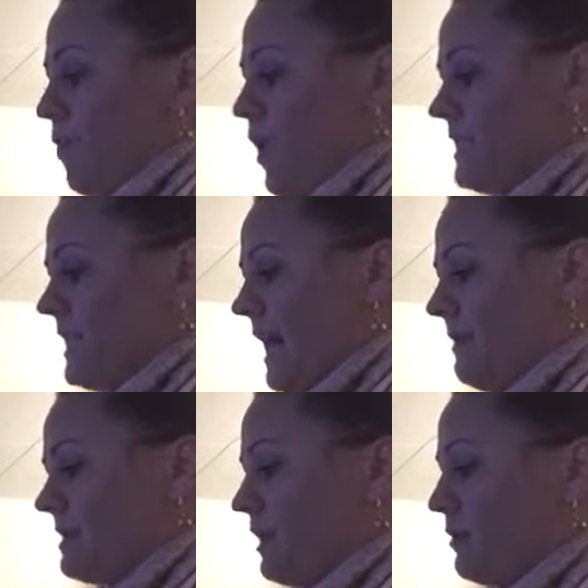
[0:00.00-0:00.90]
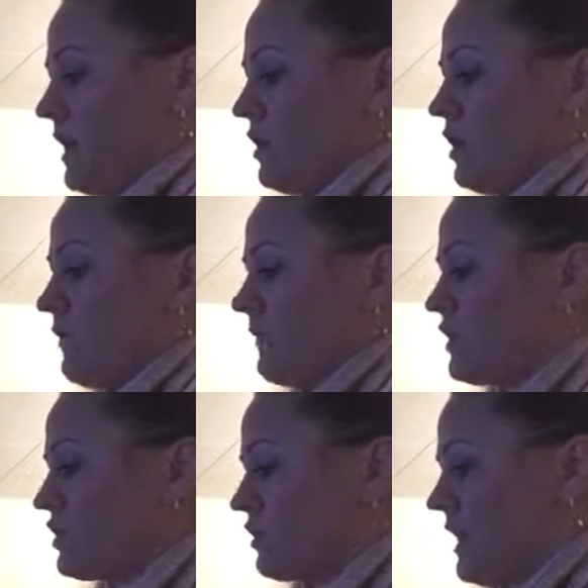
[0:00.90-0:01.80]
it one time, is going to bring you to the
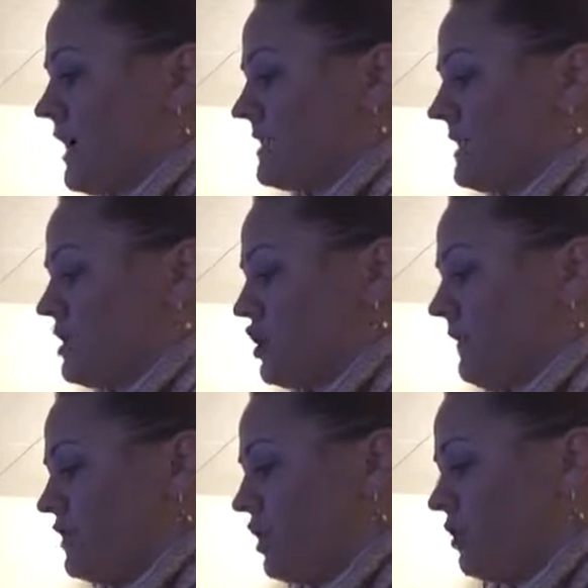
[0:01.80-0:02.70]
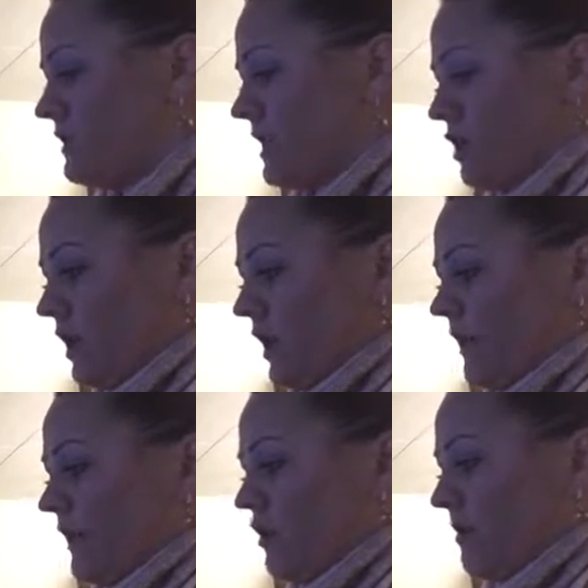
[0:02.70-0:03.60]
first screen. It says shift totals, and you can
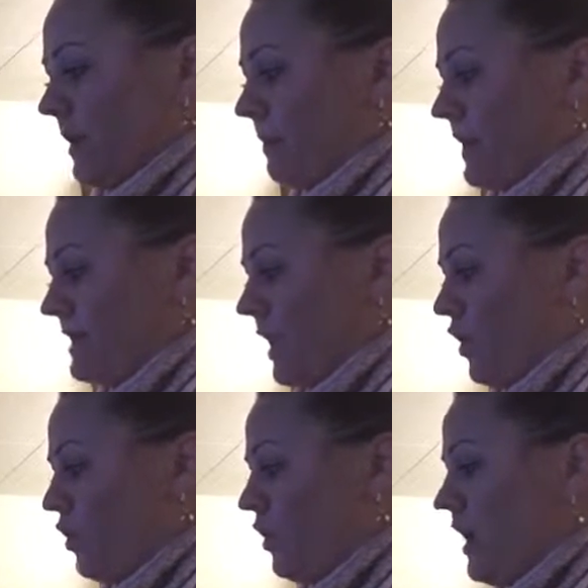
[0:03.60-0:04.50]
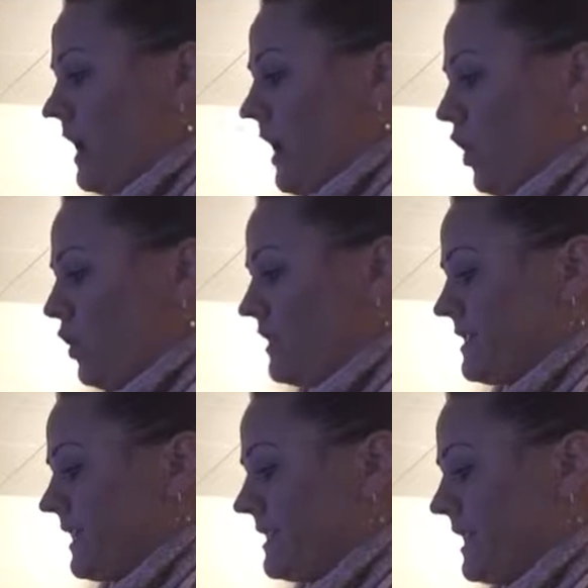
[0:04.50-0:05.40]
clear them by pressing hold the
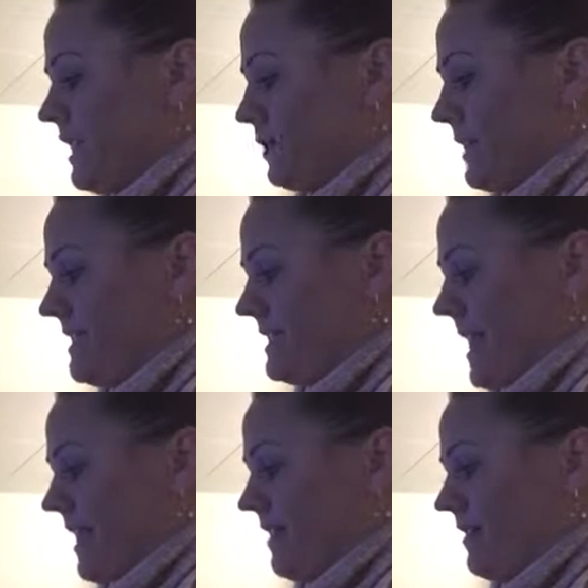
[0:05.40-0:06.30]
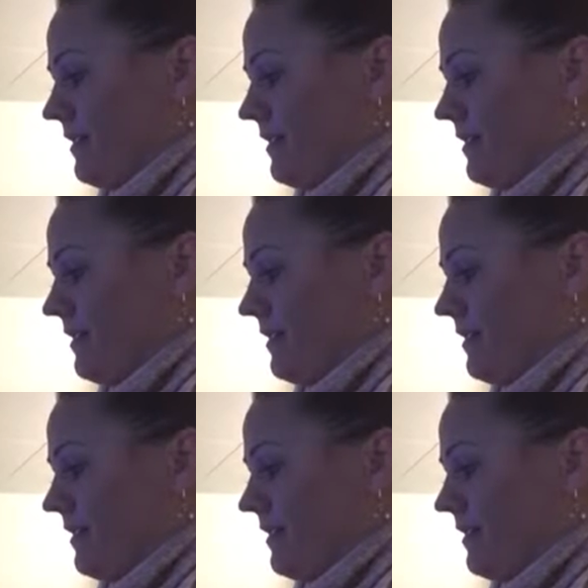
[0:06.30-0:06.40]
6th key to reset.